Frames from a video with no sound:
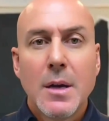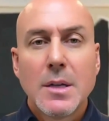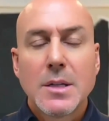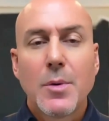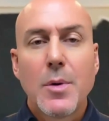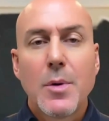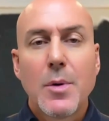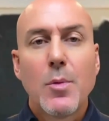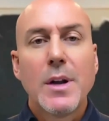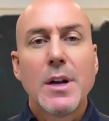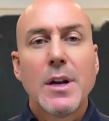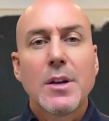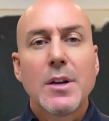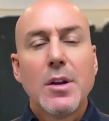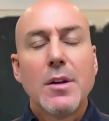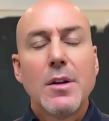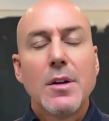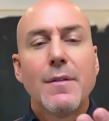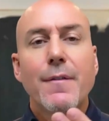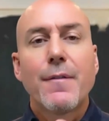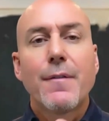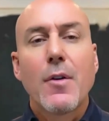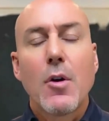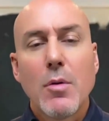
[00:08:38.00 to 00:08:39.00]
So we want to
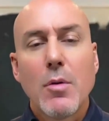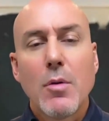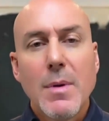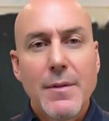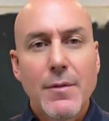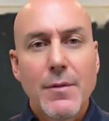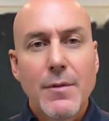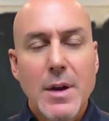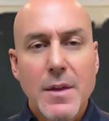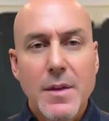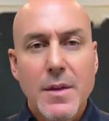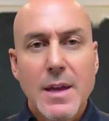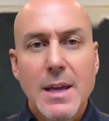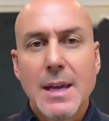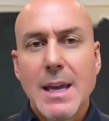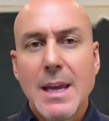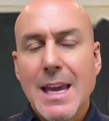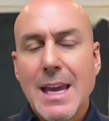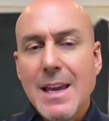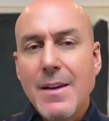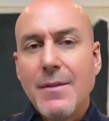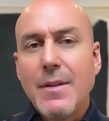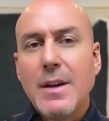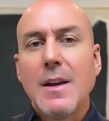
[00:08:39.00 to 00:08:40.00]
confirm
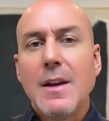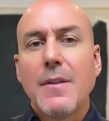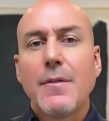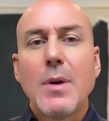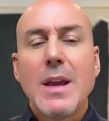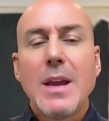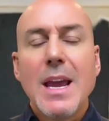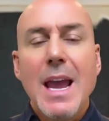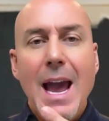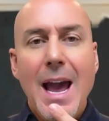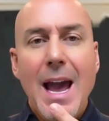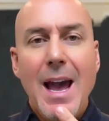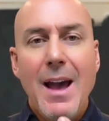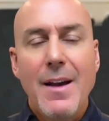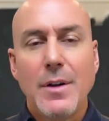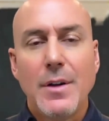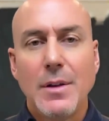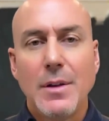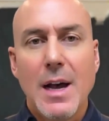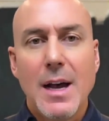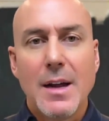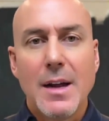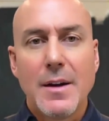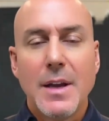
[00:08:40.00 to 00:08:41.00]
everything, even if we have a
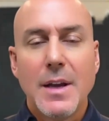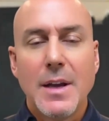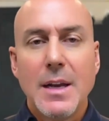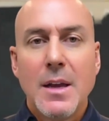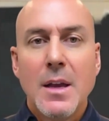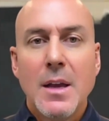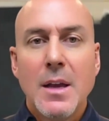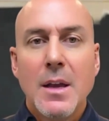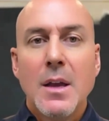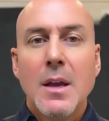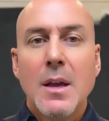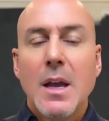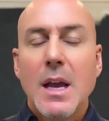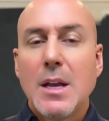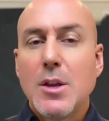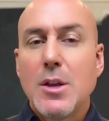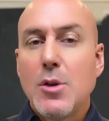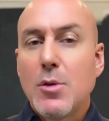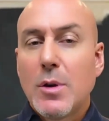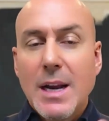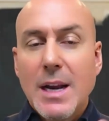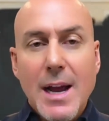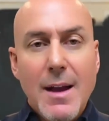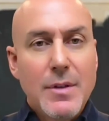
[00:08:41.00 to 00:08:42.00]
lot of it. And
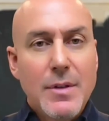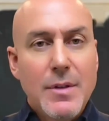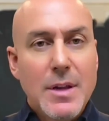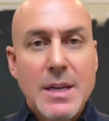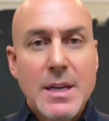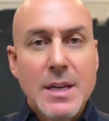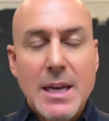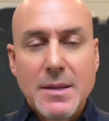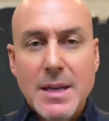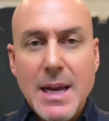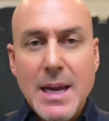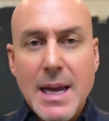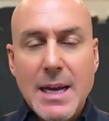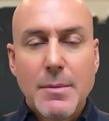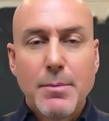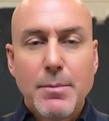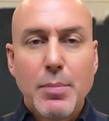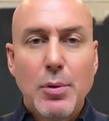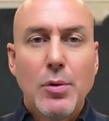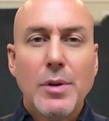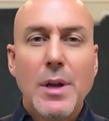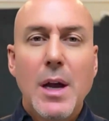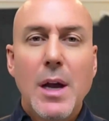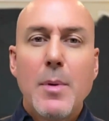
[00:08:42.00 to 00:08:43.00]
you can have the data
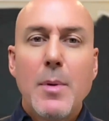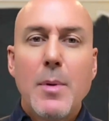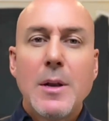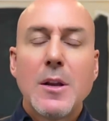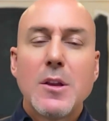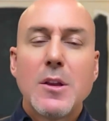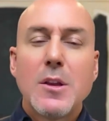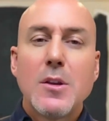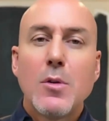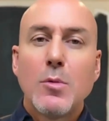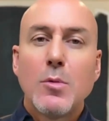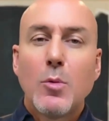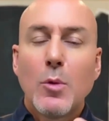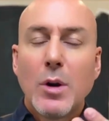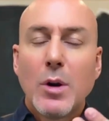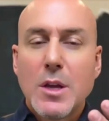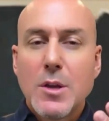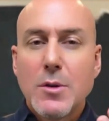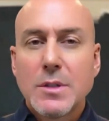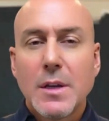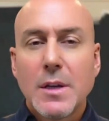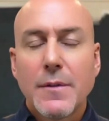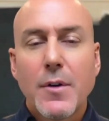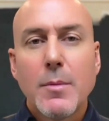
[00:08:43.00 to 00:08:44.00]
pulled up and you want to
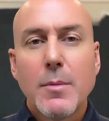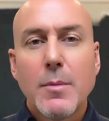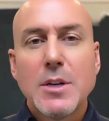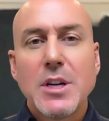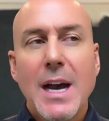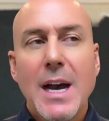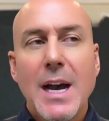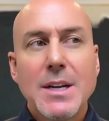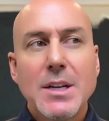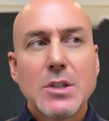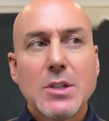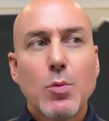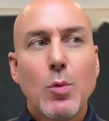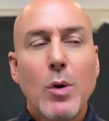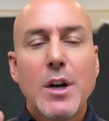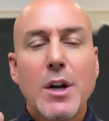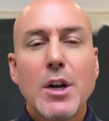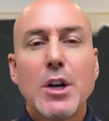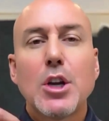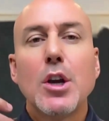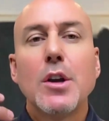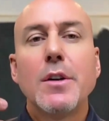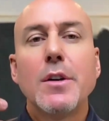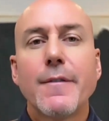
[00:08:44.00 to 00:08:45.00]
use the verbiage, I just want
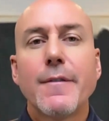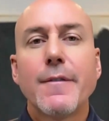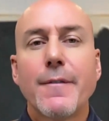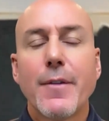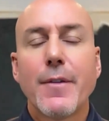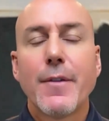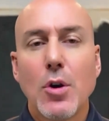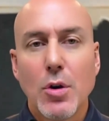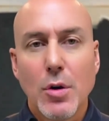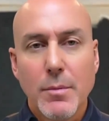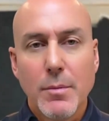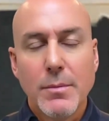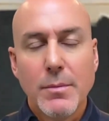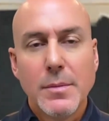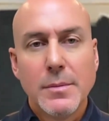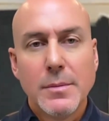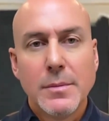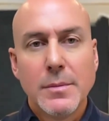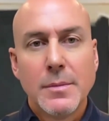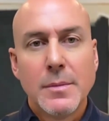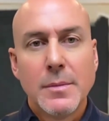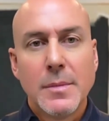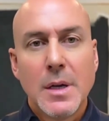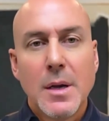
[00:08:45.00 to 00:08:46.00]
to confirm,
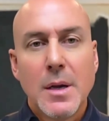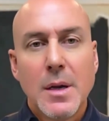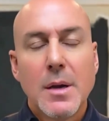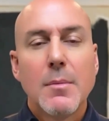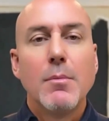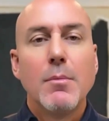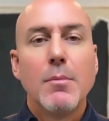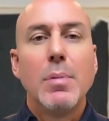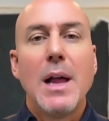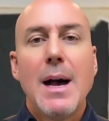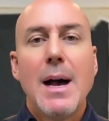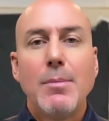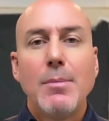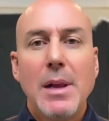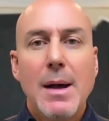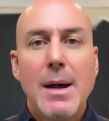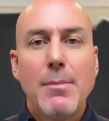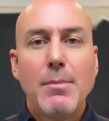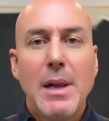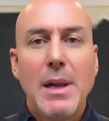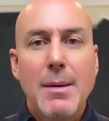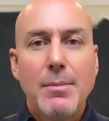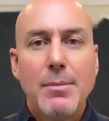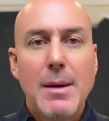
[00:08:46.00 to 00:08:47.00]
blah, blah,
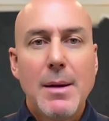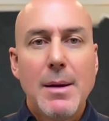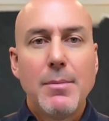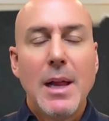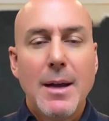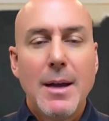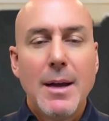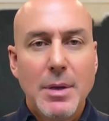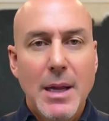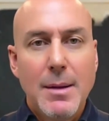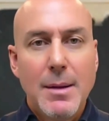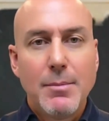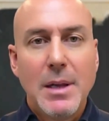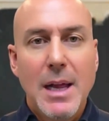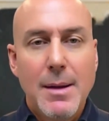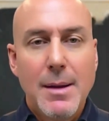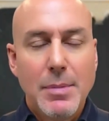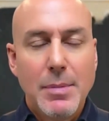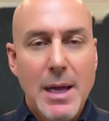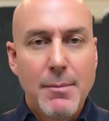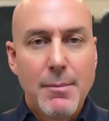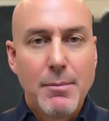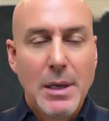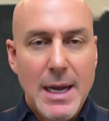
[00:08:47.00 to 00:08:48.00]
blah, blah, blah, blah, blah,
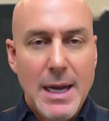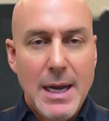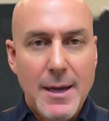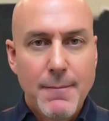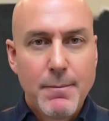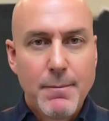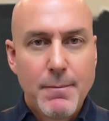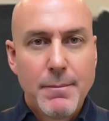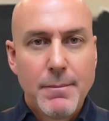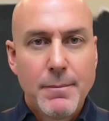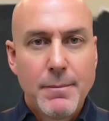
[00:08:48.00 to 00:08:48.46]
blah, blah,